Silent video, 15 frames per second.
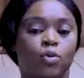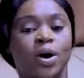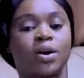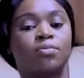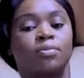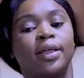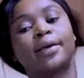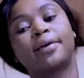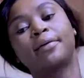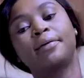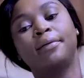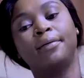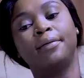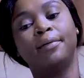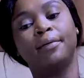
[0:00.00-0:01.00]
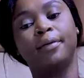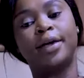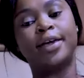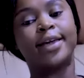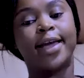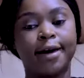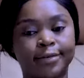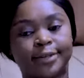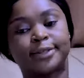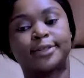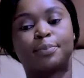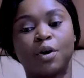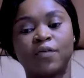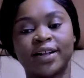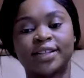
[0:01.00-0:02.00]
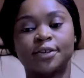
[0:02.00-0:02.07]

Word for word: yeah, one take, inherits